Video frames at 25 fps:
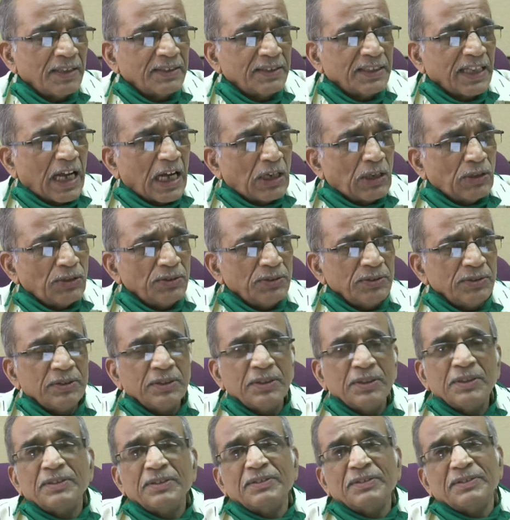Now,
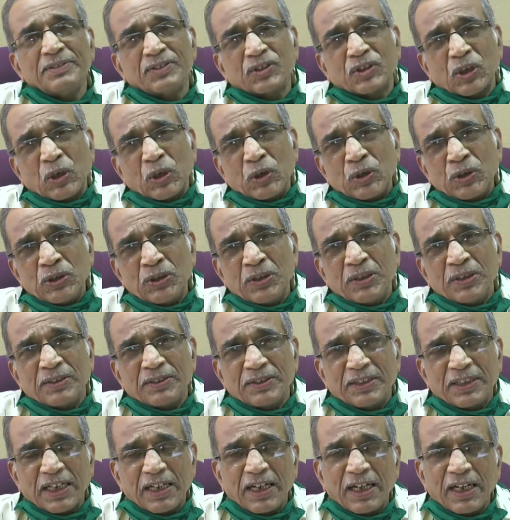so
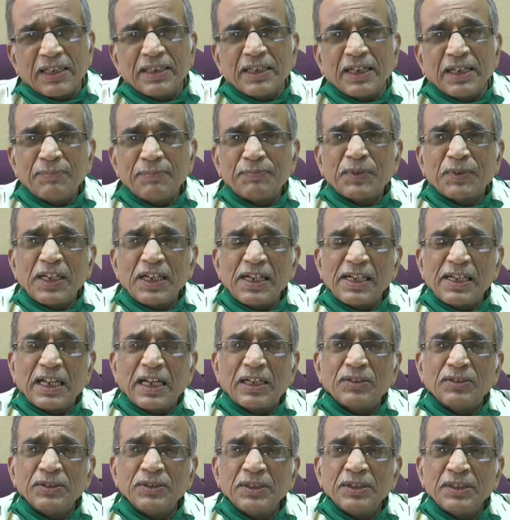up till
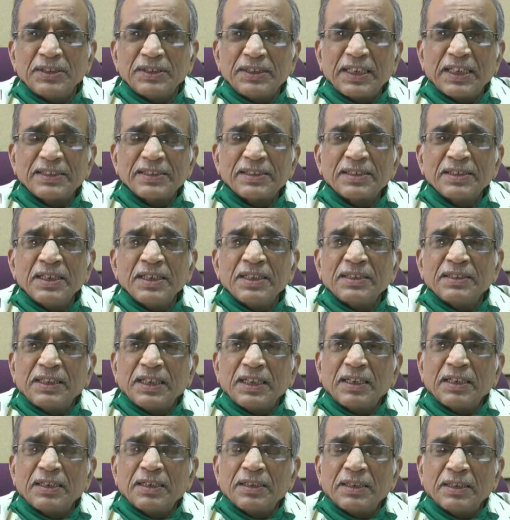now, just
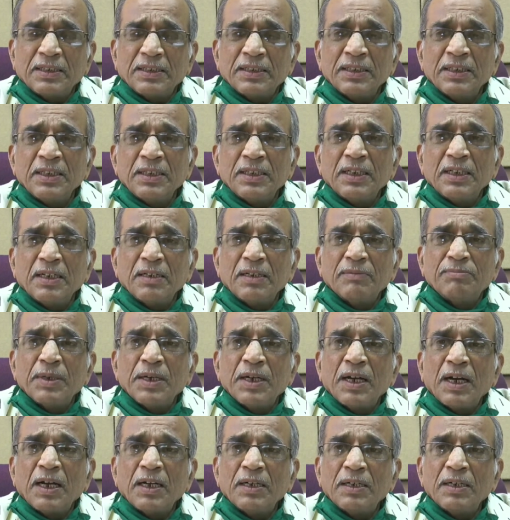the
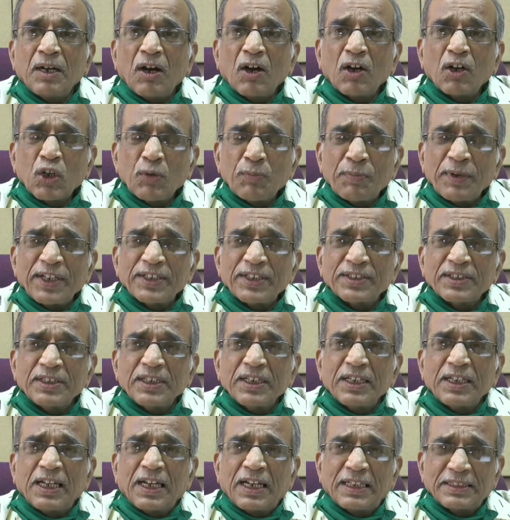
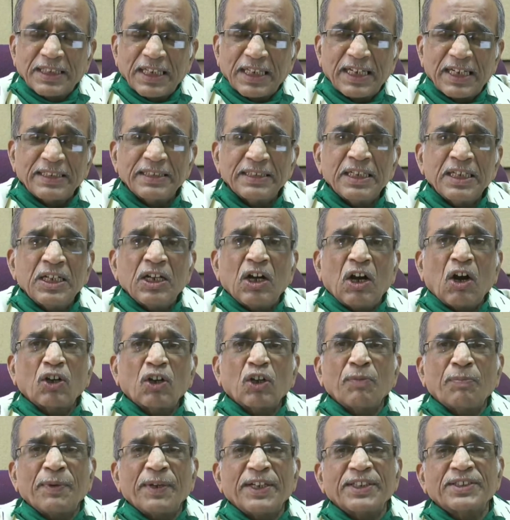occupational hazards,
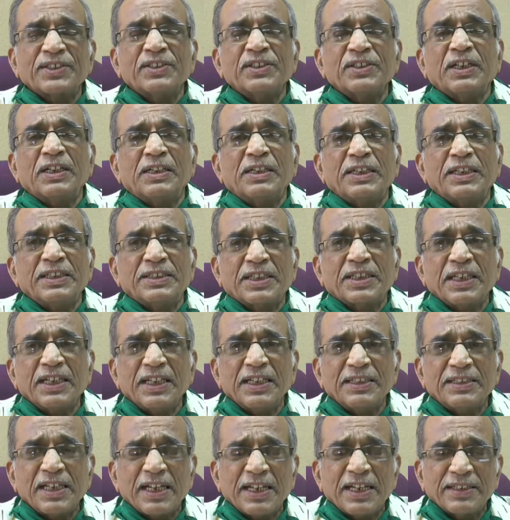occupational
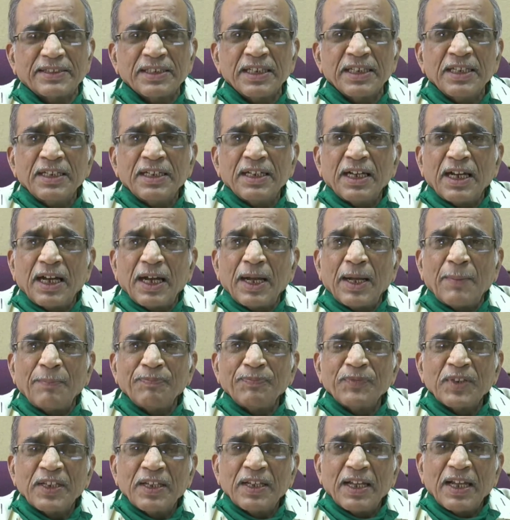diseases,
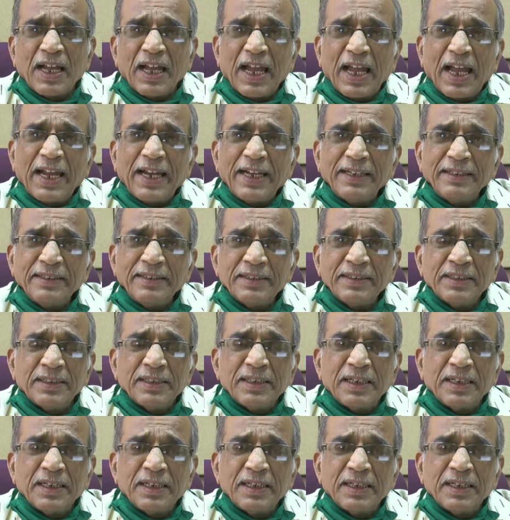and I